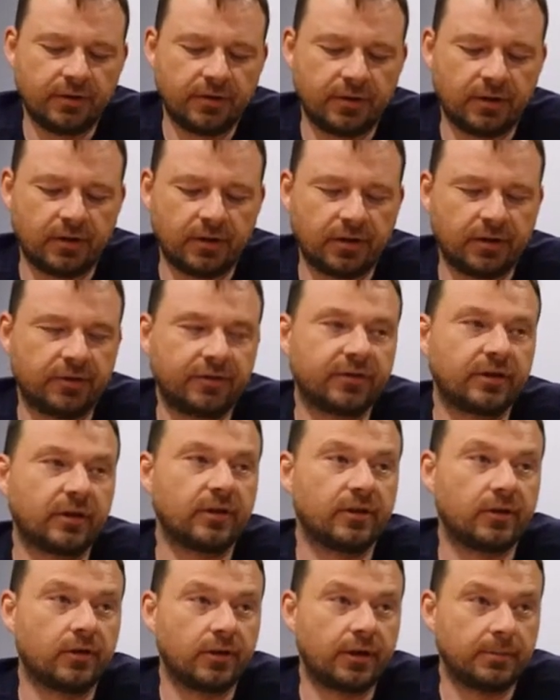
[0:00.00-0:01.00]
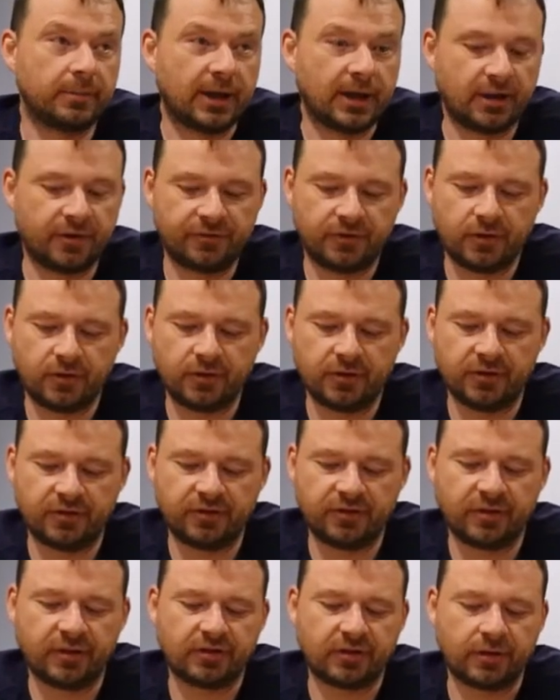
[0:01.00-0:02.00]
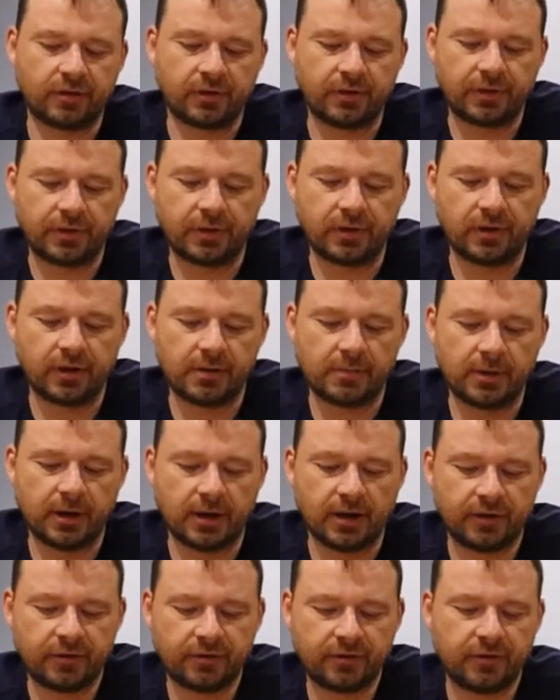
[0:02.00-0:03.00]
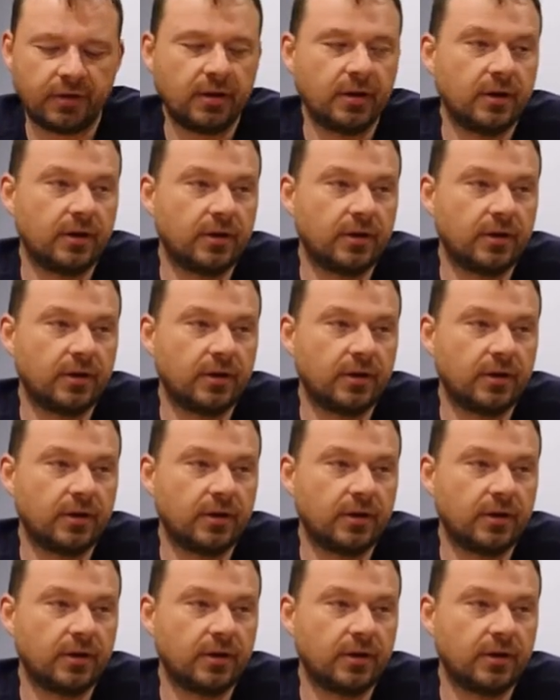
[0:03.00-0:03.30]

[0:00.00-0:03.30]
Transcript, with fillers: The solenoid manifold is 630 bucks.